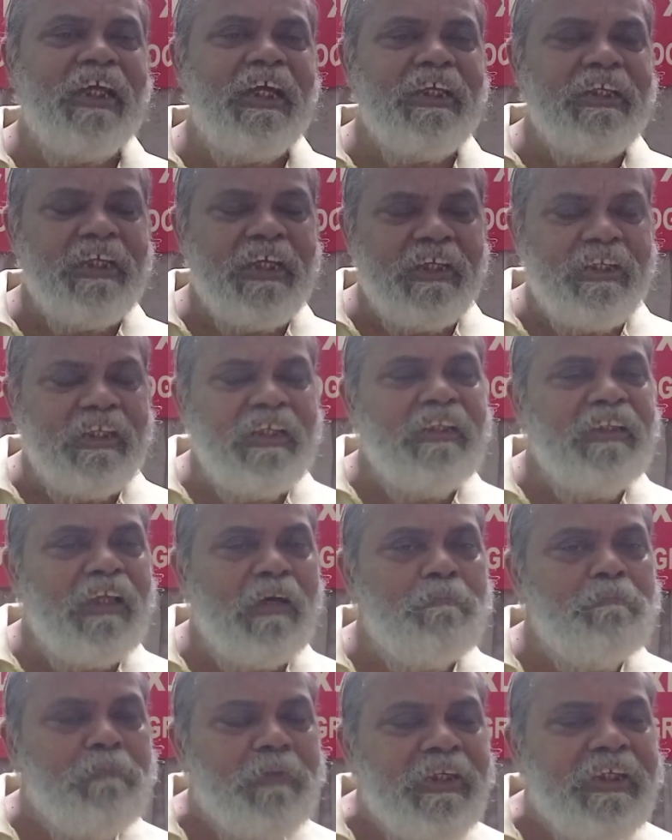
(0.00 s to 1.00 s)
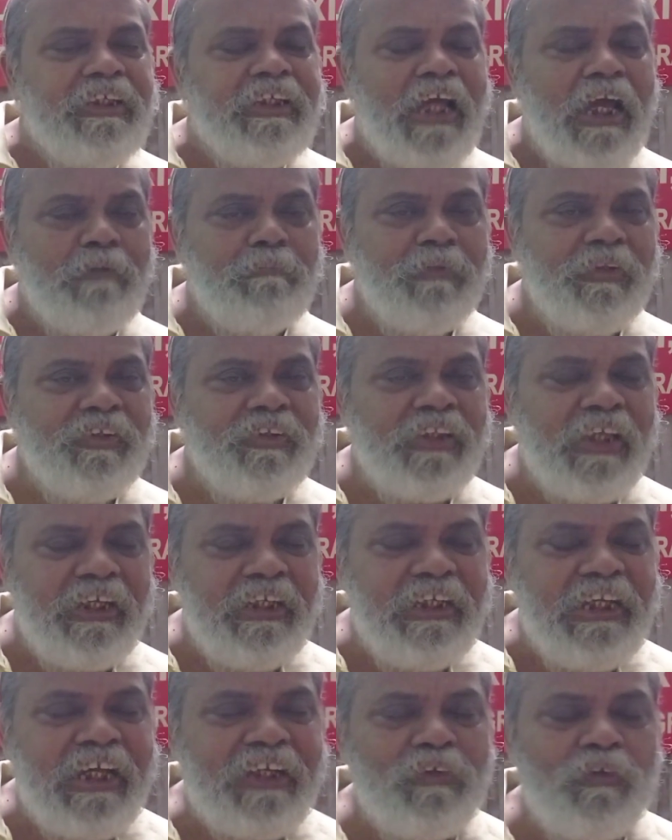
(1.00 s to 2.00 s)
carrier in the P type is the
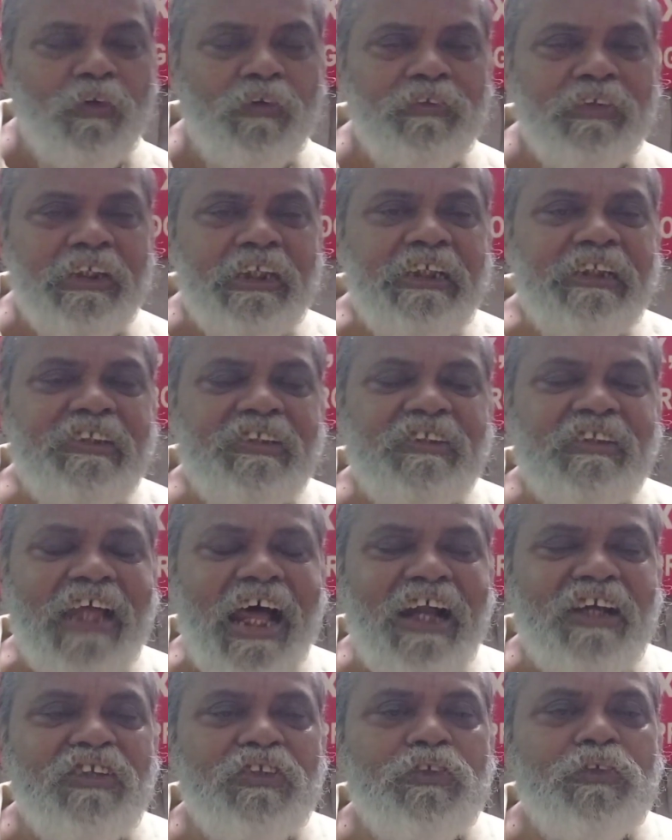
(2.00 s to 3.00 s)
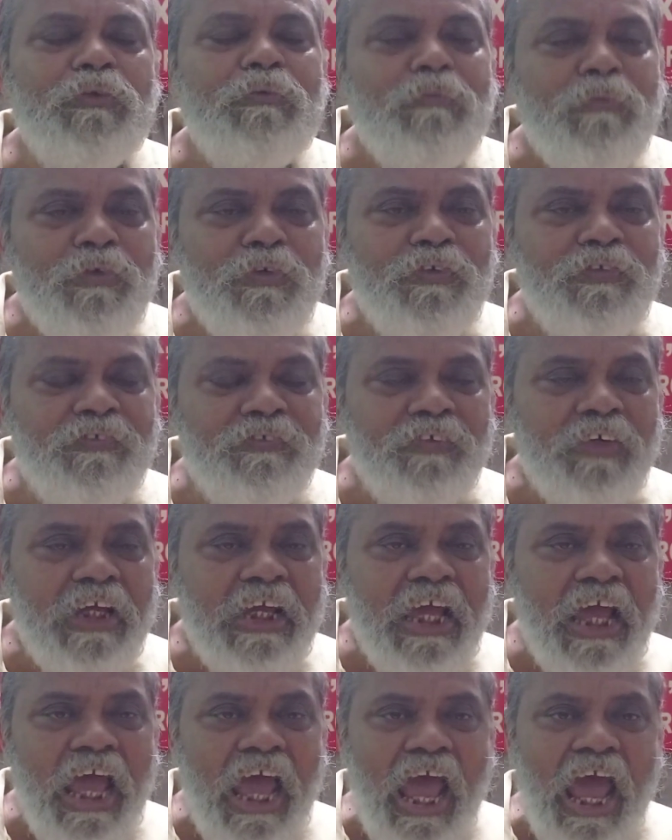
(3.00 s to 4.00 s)
electron. It starts to move,
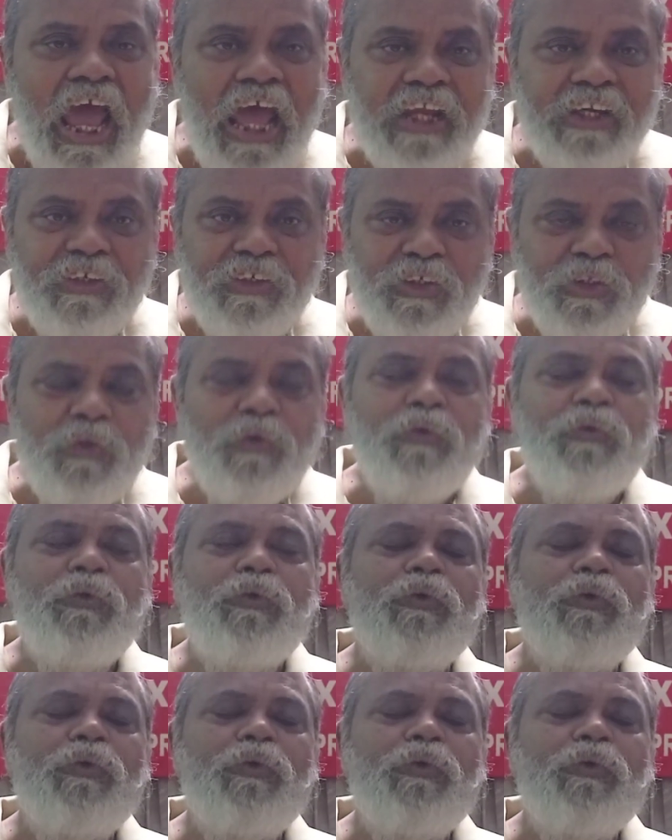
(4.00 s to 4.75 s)
and due